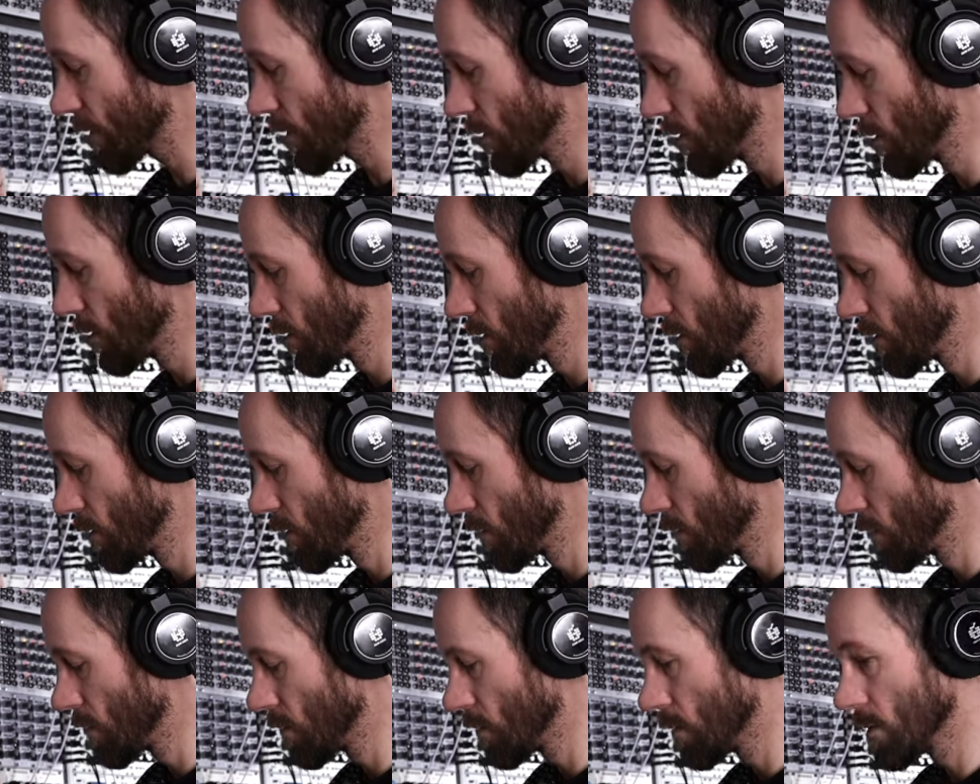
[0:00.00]

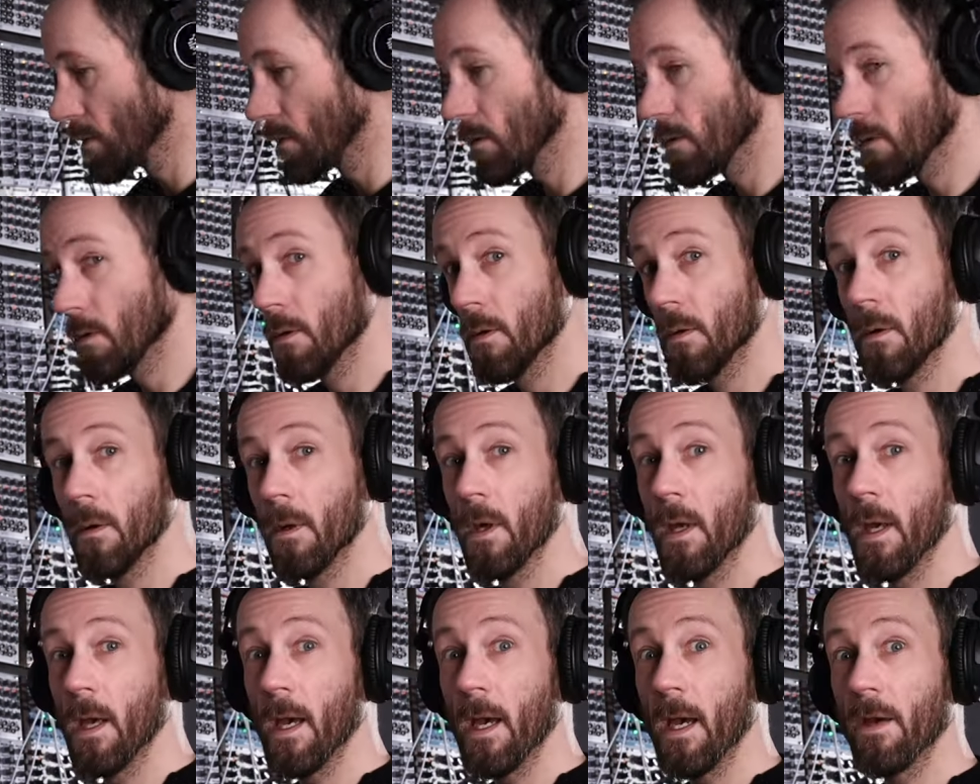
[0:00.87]

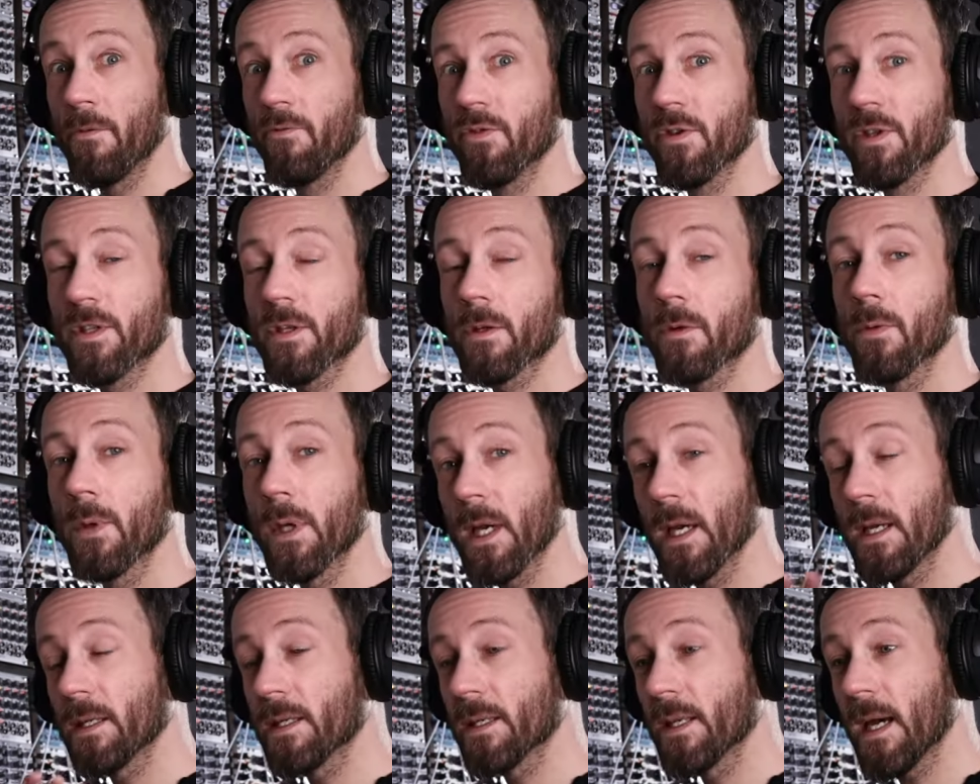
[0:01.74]
And this
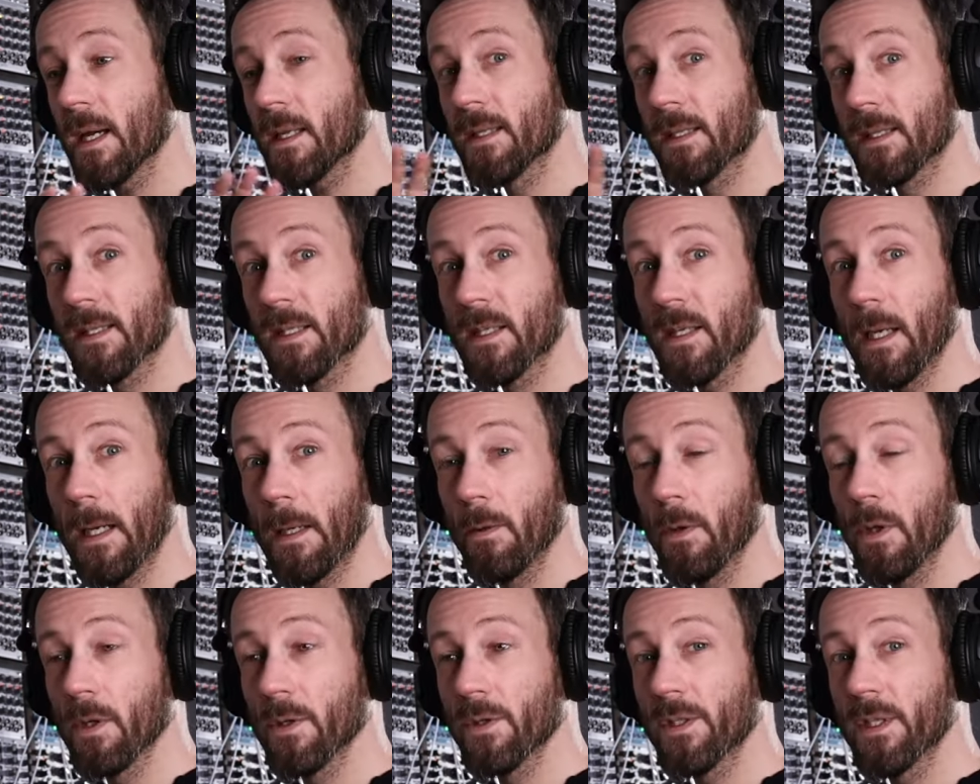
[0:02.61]
creates that
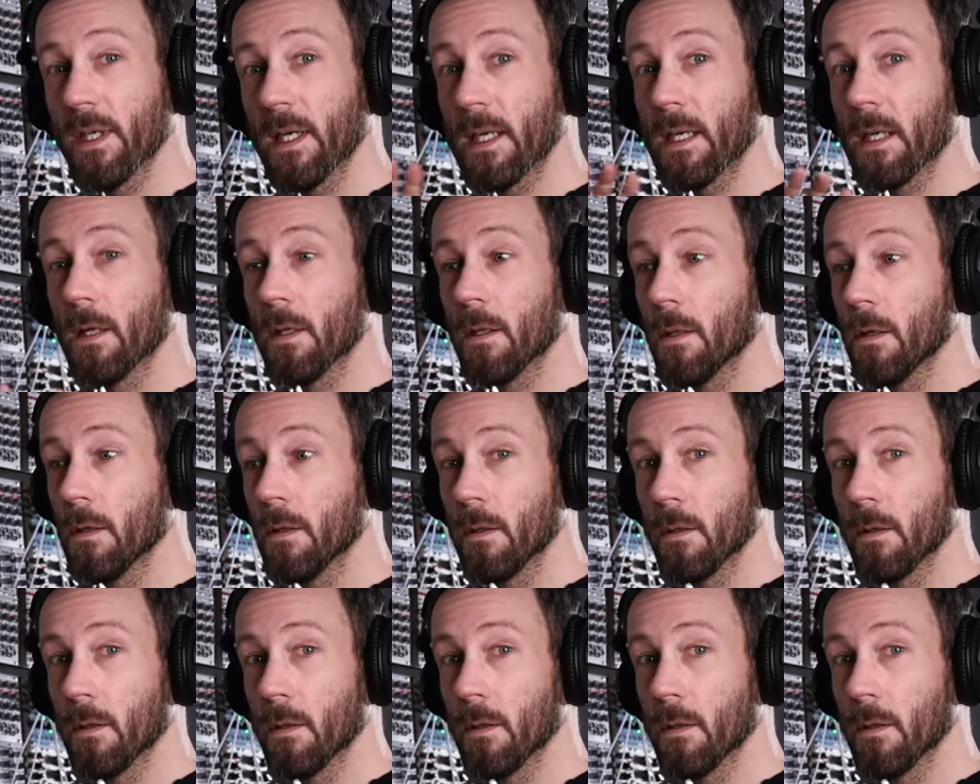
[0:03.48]
stereo signal.